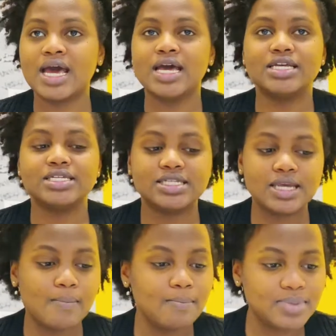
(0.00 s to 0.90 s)

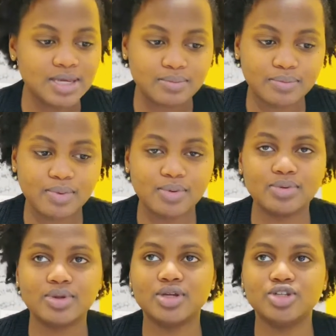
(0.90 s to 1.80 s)
Some people
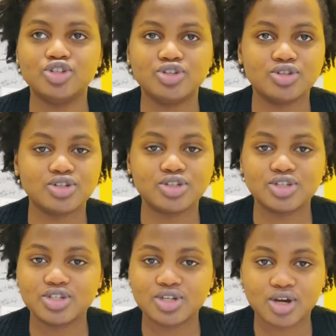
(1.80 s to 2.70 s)
just
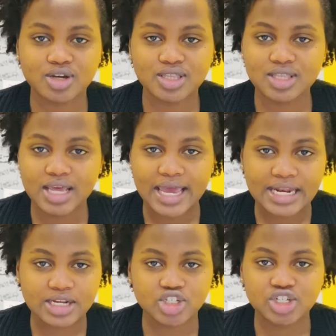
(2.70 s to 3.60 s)
suck the
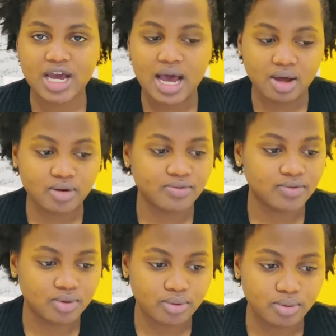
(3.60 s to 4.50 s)
energy out of
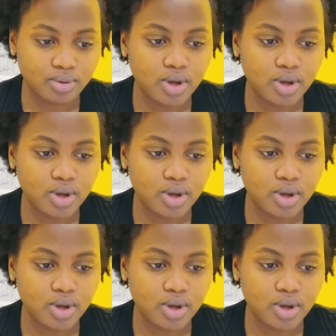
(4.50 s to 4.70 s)
you.